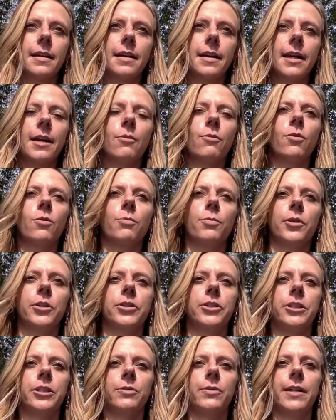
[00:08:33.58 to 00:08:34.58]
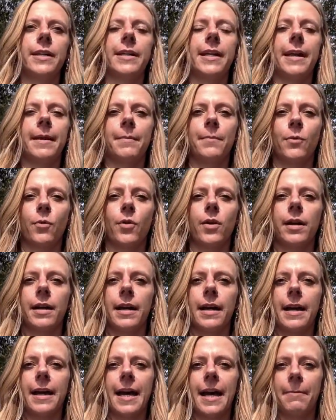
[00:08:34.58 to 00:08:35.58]
It will put you in a more
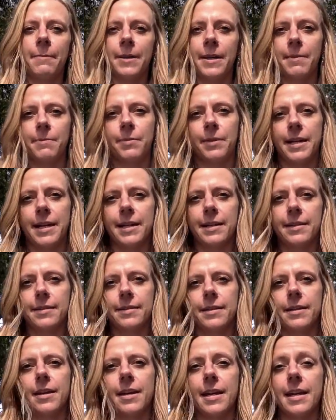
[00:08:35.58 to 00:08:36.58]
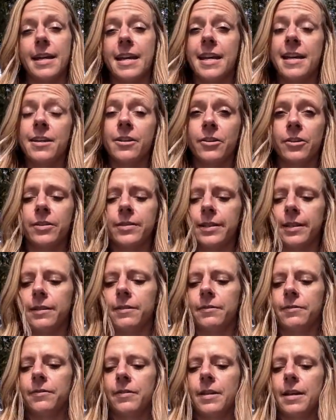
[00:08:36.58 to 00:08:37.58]
happy place in
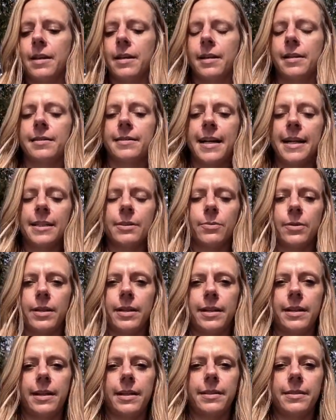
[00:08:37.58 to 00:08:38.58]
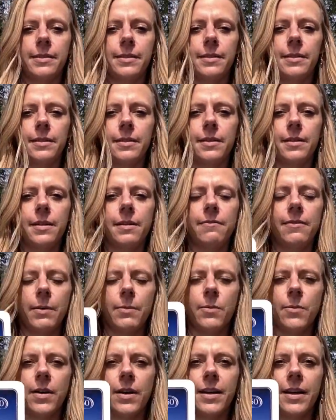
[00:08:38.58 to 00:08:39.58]
yourself, because that's what it is.
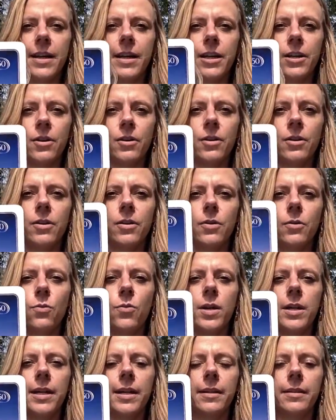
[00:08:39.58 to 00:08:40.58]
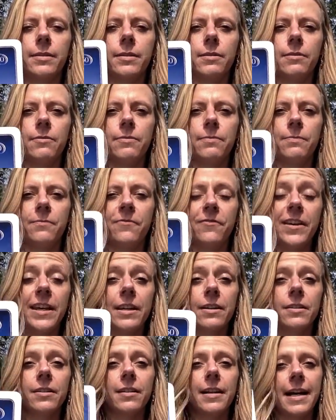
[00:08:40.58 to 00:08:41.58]
February, you're wanting to
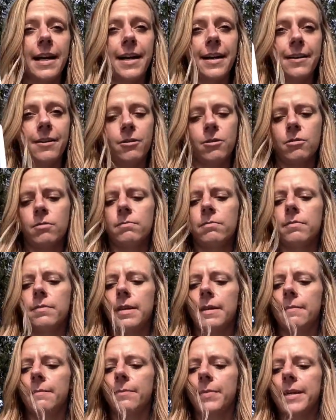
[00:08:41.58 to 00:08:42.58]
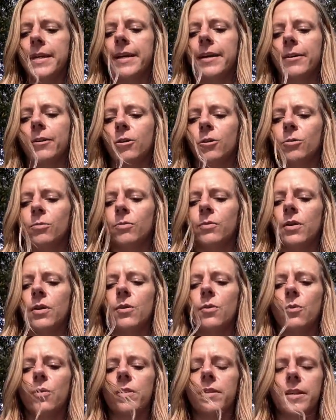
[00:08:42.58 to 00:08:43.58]
feel at home and be at home
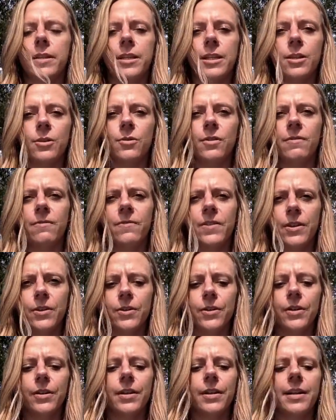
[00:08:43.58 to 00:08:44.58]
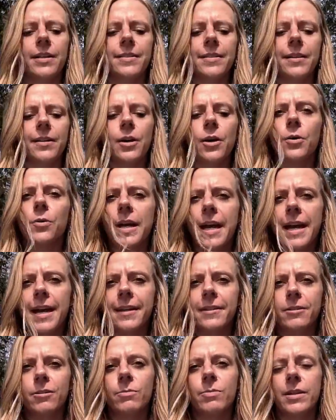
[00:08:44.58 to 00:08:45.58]
within you and feel it's
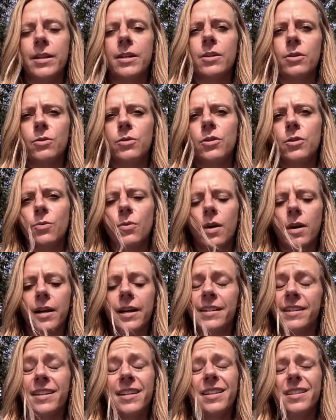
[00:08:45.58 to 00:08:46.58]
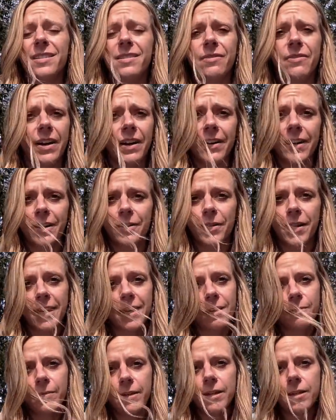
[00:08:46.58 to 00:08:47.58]
okay to be who you are. And it is very
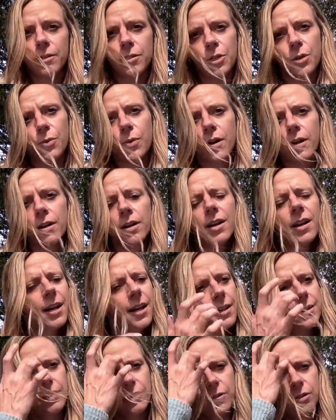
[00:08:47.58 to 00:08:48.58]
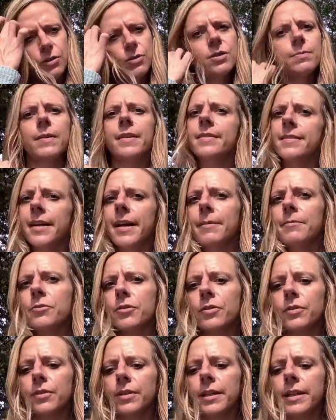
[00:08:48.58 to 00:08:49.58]
okay to be who you are. So do spend time
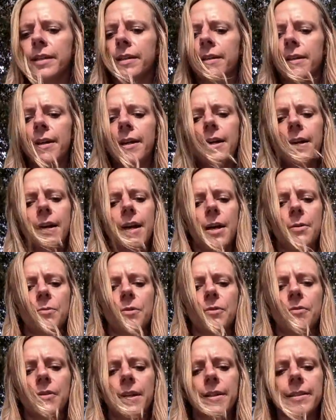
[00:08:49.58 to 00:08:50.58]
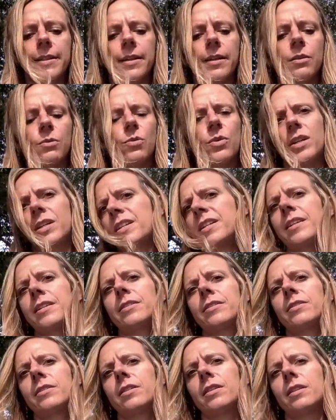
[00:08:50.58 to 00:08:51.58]
journaling and reflecting on what it is
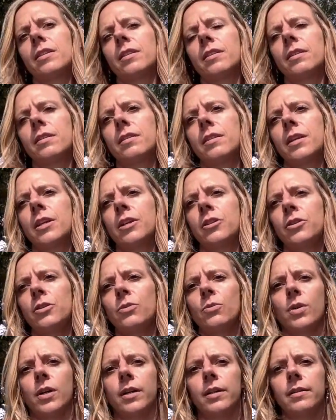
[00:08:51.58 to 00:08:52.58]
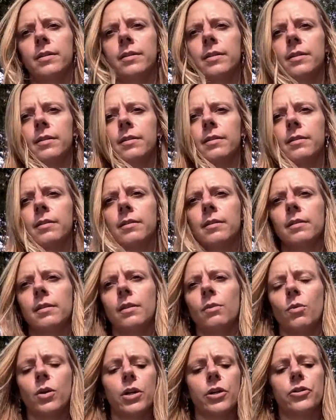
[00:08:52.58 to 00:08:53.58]
that you do want,
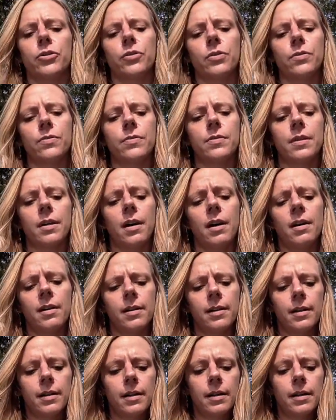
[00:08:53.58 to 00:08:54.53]
what your truths are.